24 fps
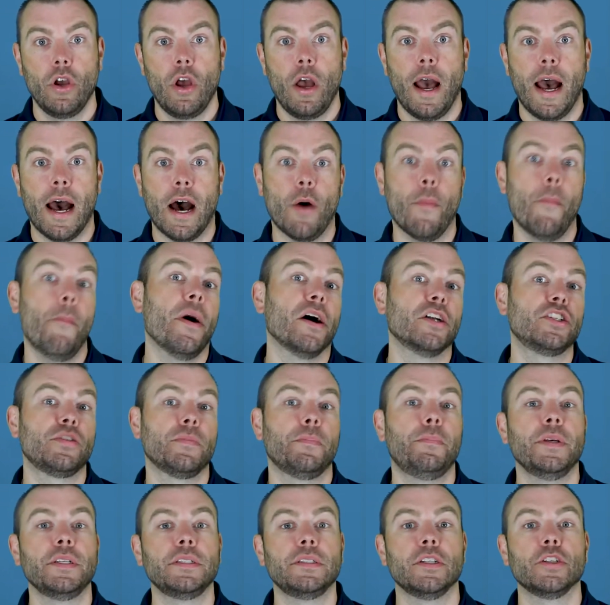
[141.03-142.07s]
How much
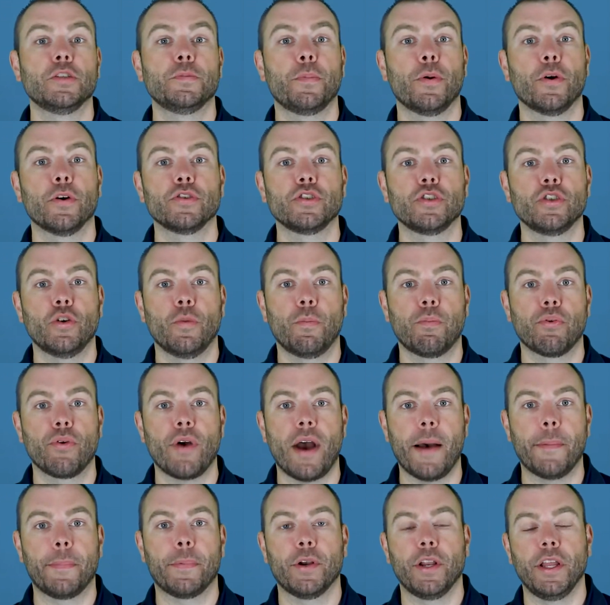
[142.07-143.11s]
business personal
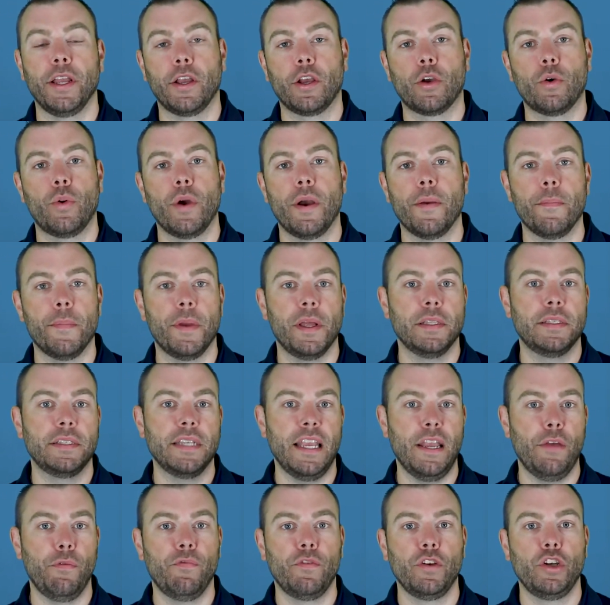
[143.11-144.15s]
property, equipment,
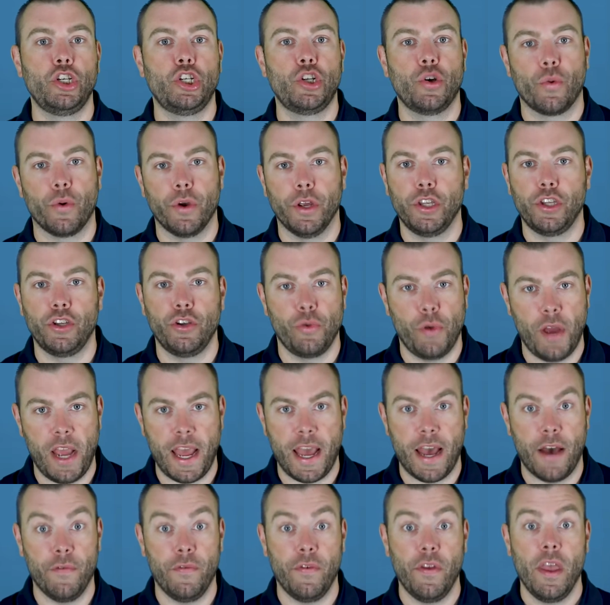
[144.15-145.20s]
inventory do you
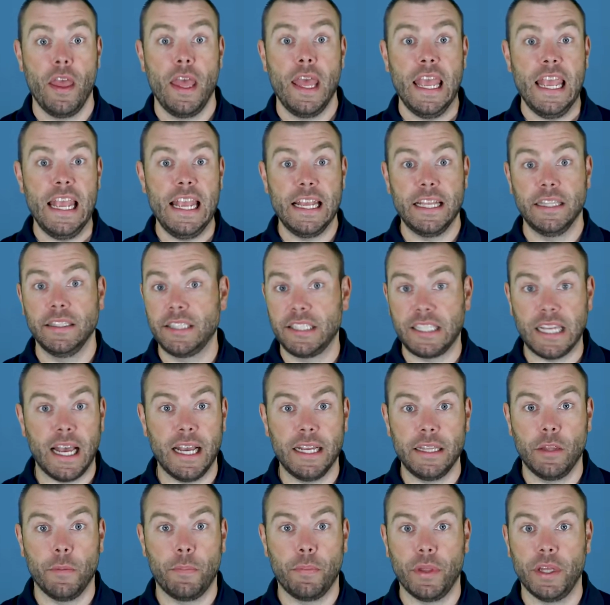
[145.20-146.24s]
have
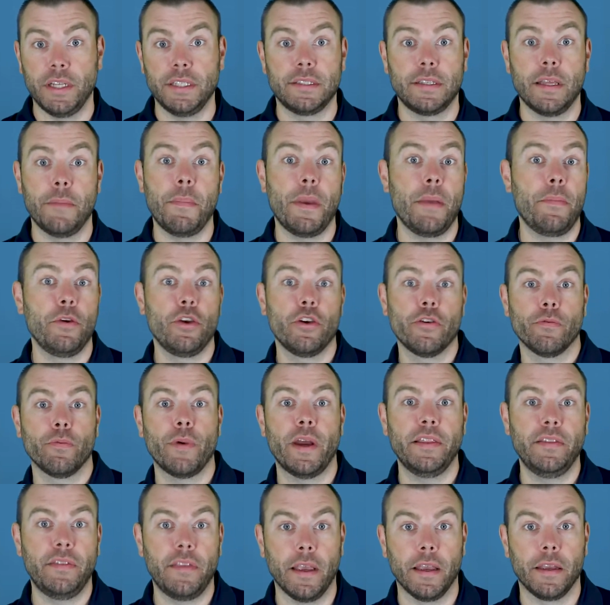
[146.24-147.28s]
inside the place that maybe you're
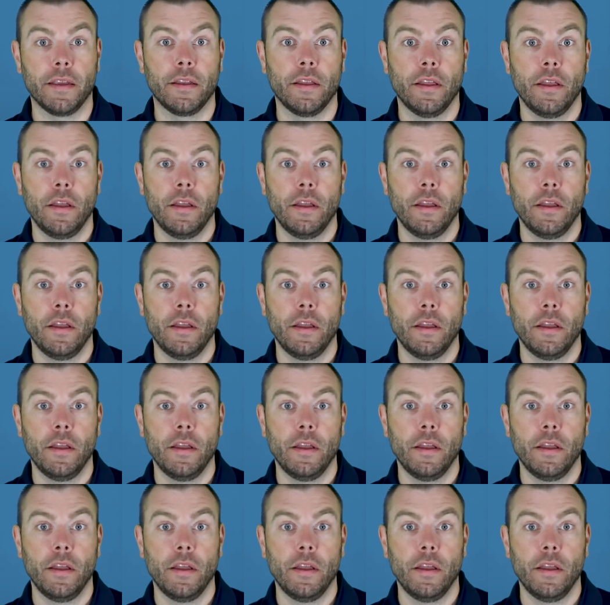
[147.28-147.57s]
renting?